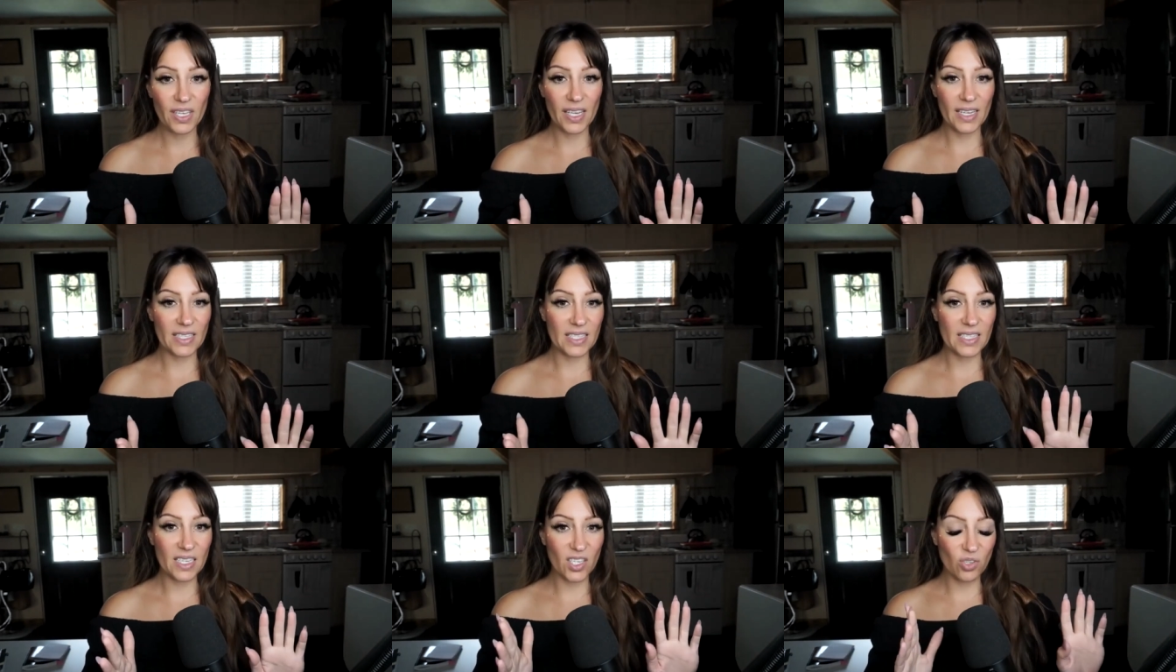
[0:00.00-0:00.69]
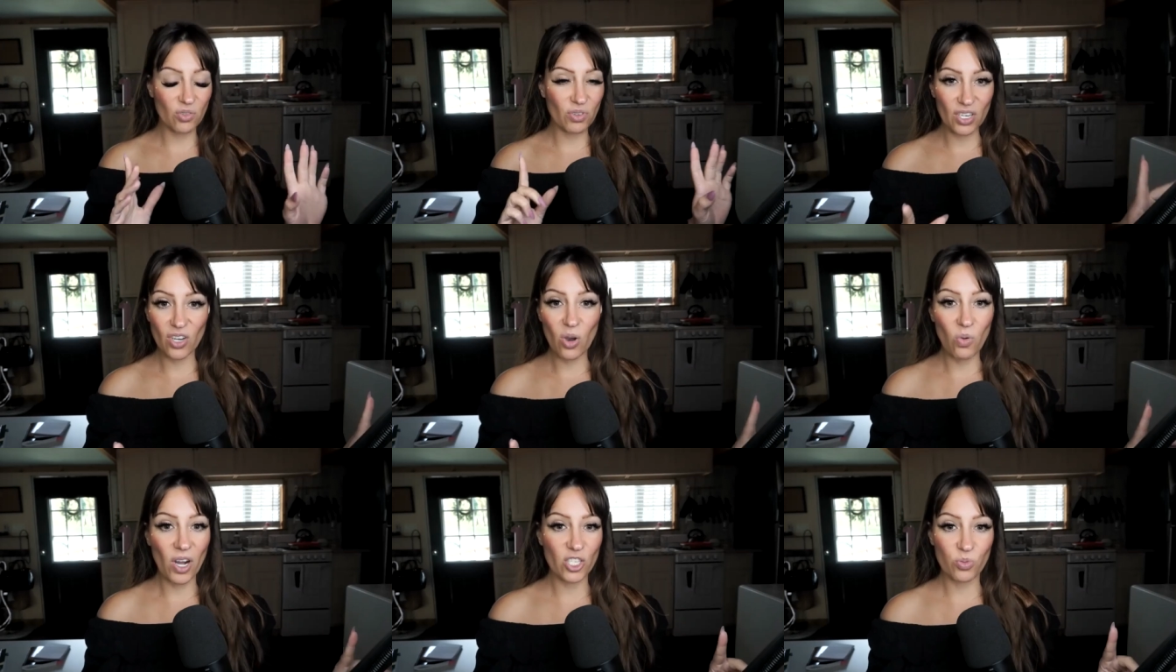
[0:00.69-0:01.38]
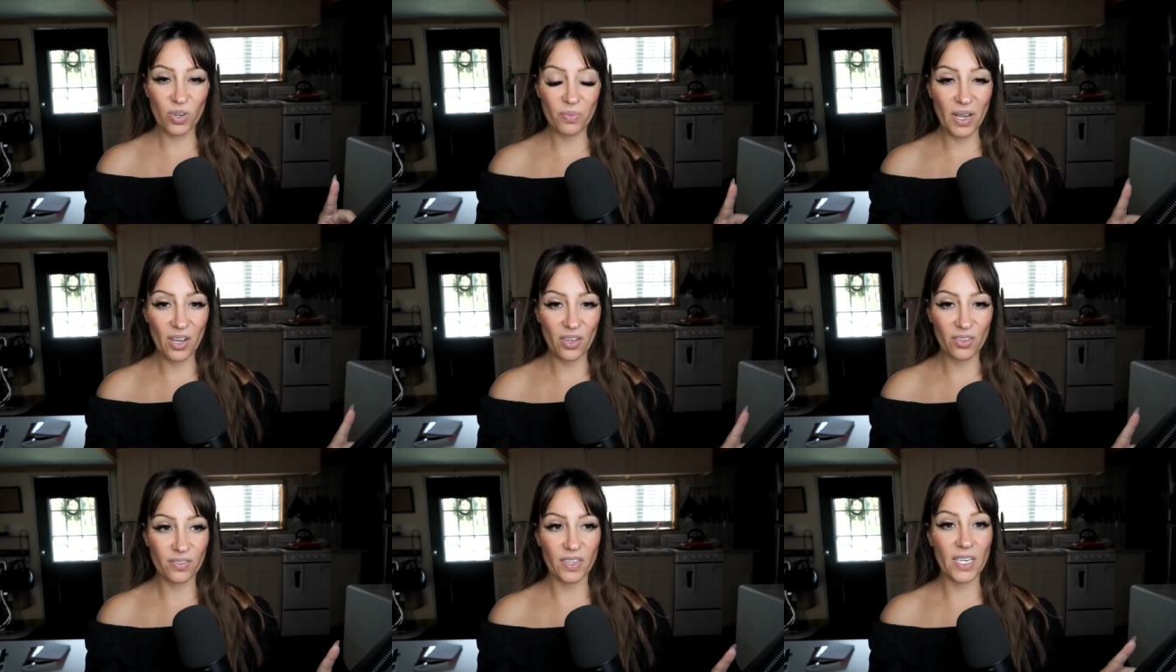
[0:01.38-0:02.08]
It's, you need to go watch one of my
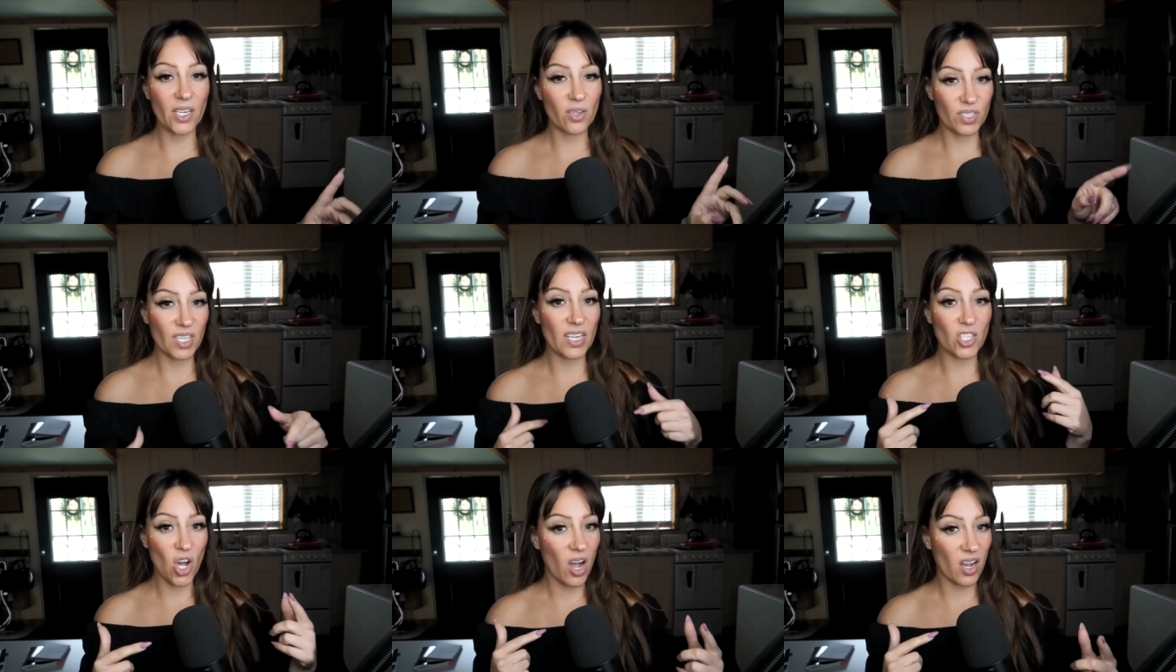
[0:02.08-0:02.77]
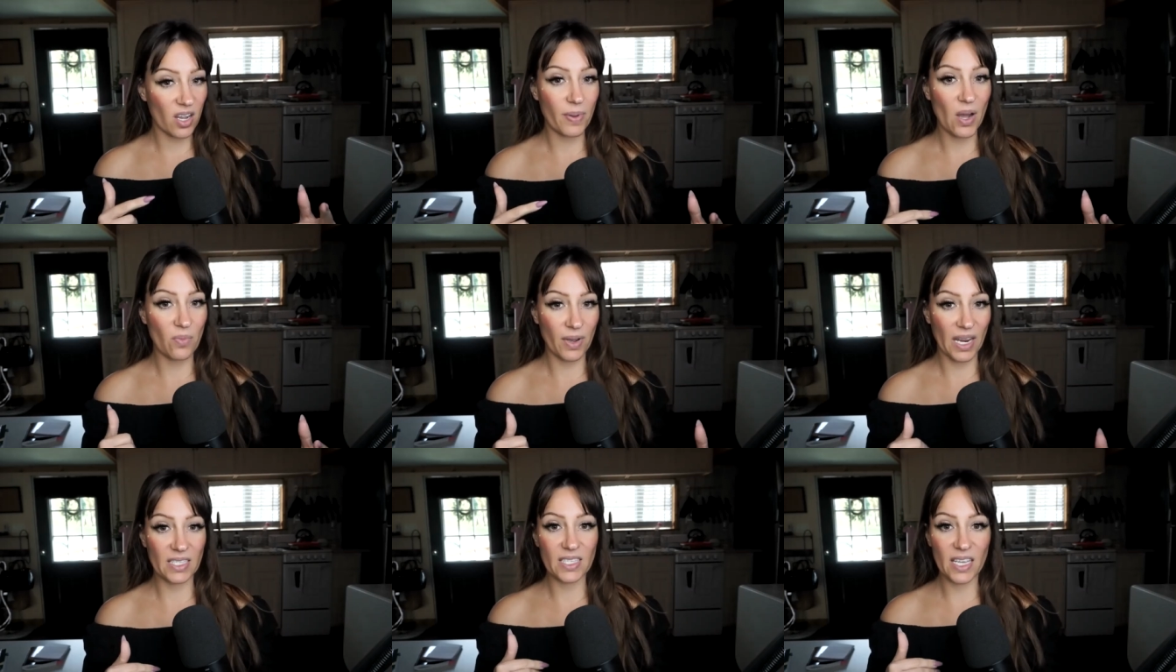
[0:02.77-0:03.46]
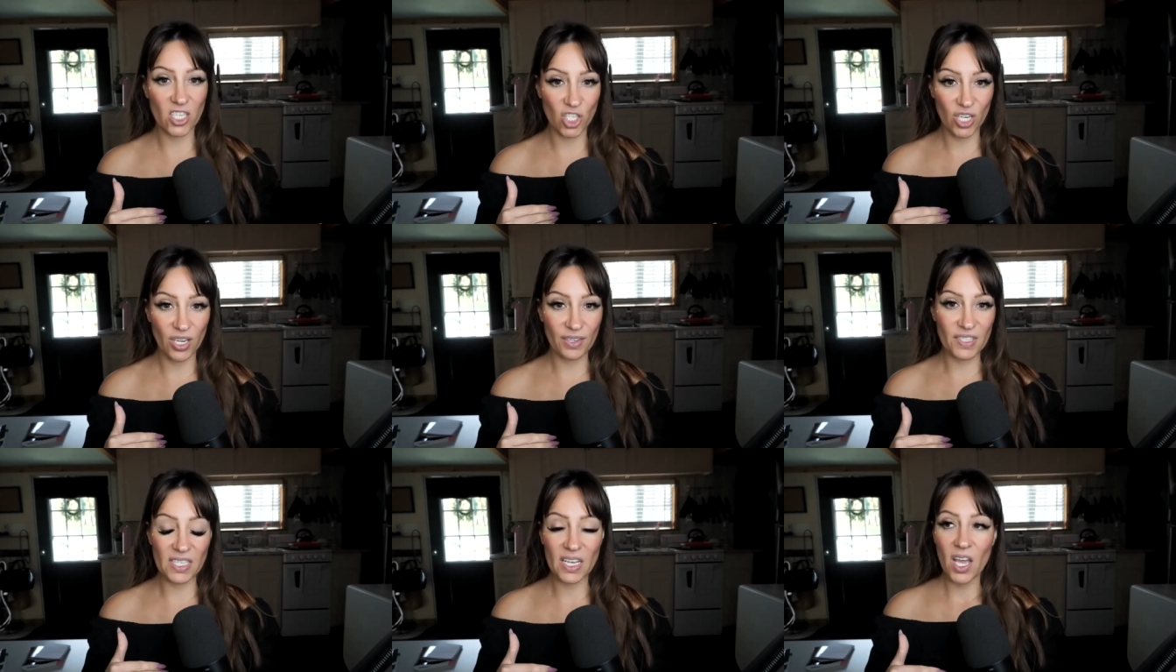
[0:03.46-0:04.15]
other videos that talk about mindset
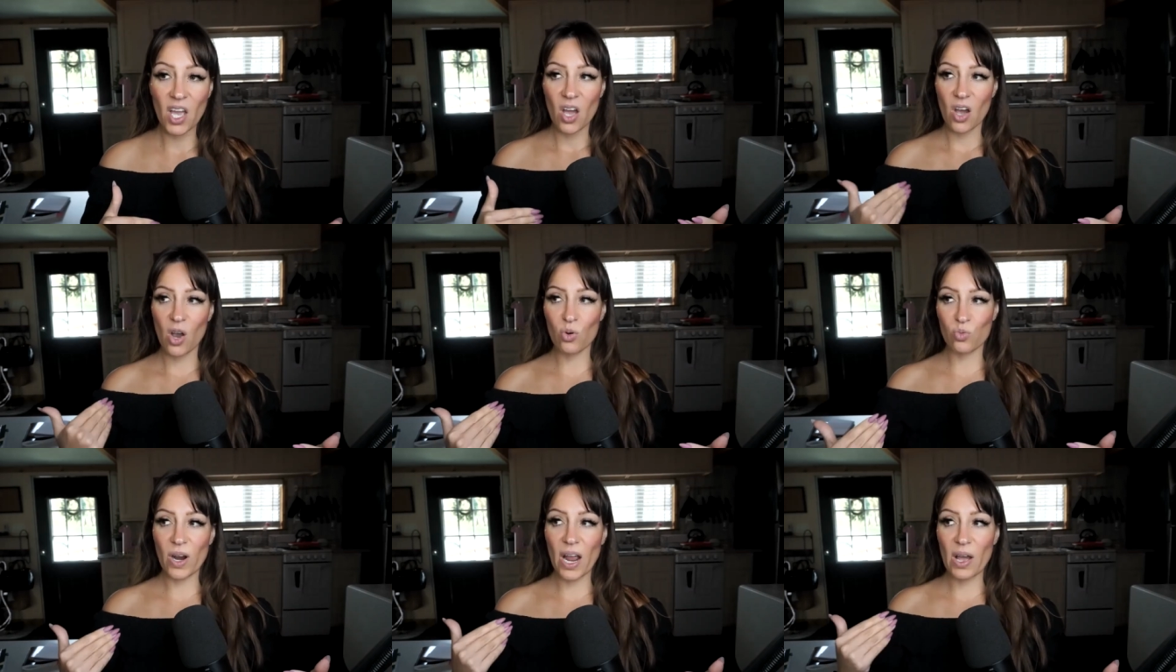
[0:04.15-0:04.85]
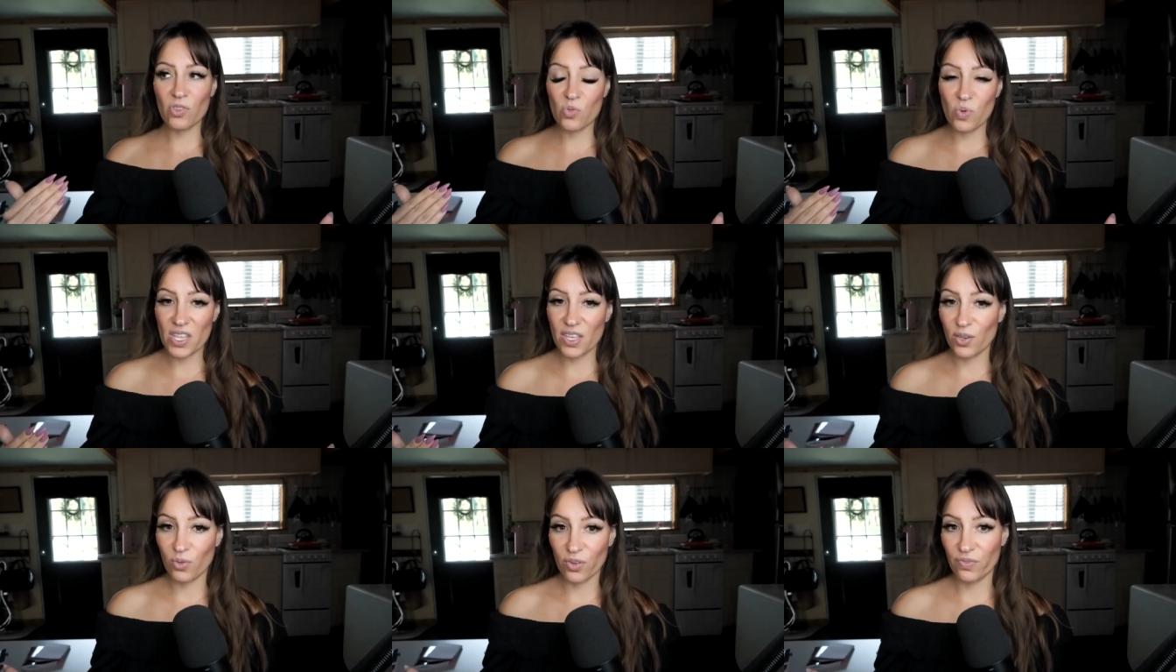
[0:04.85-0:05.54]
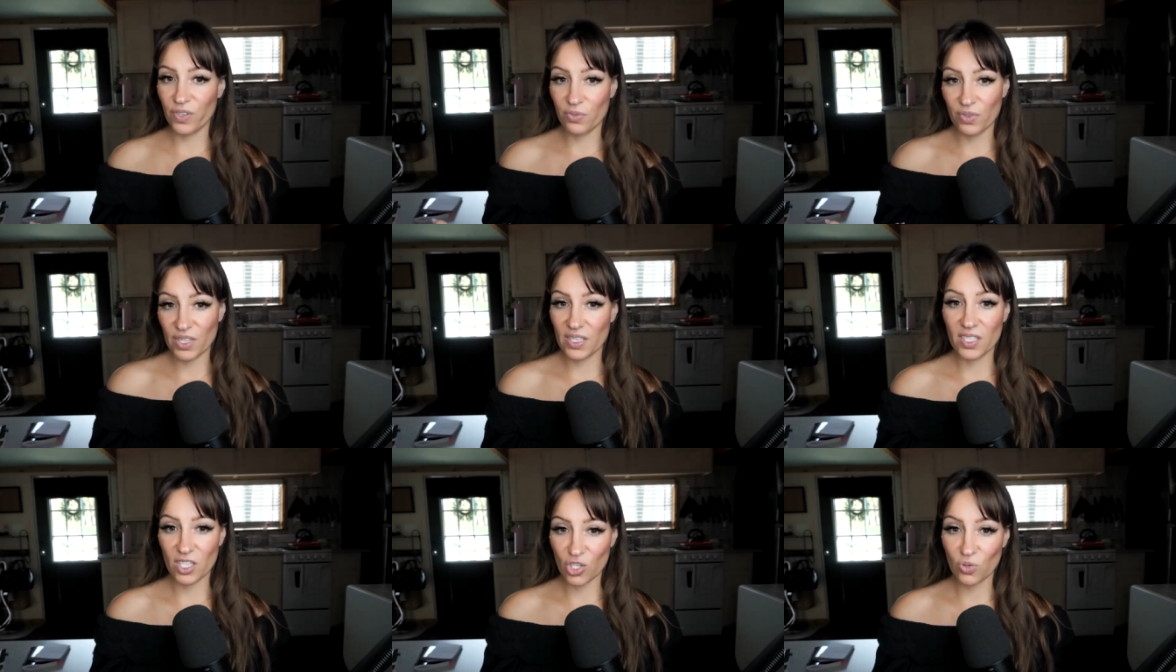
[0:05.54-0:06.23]
shifts around the way that you are viewing the
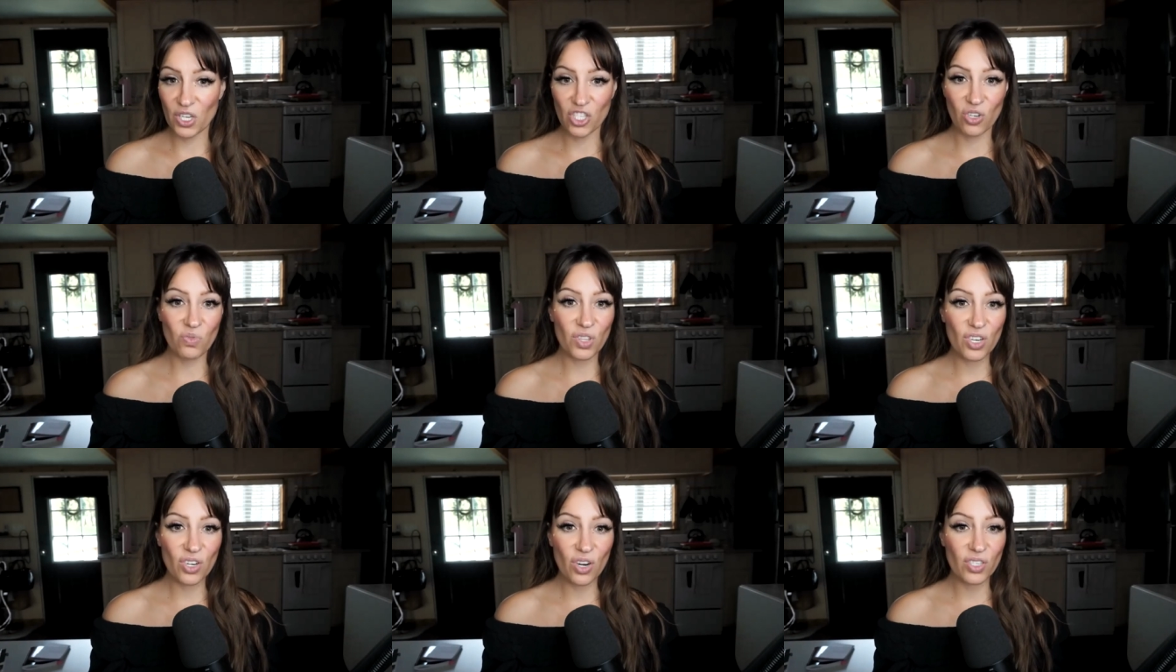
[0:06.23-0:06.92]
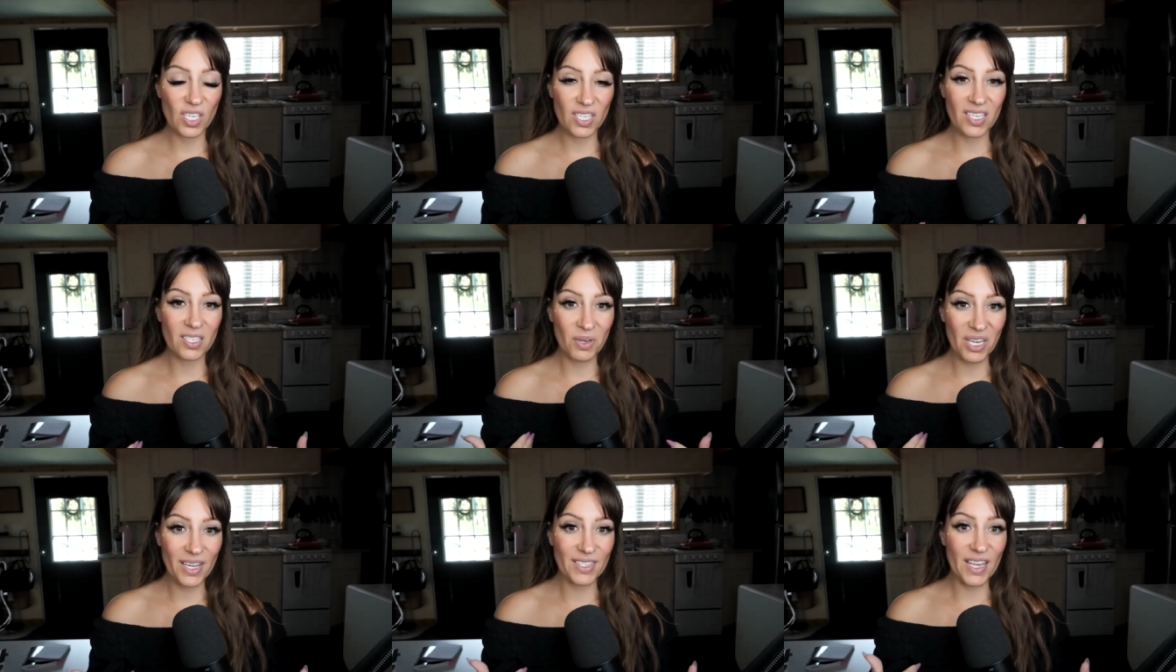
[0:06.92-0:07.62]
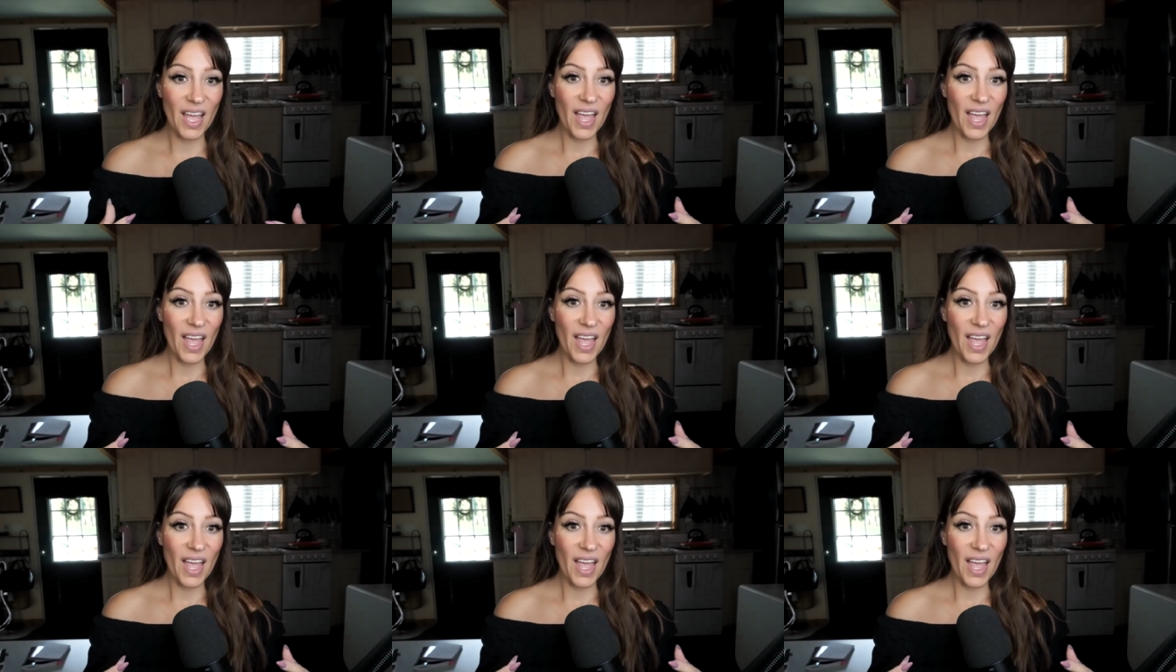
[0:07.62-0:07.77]
situation with a narcissist, because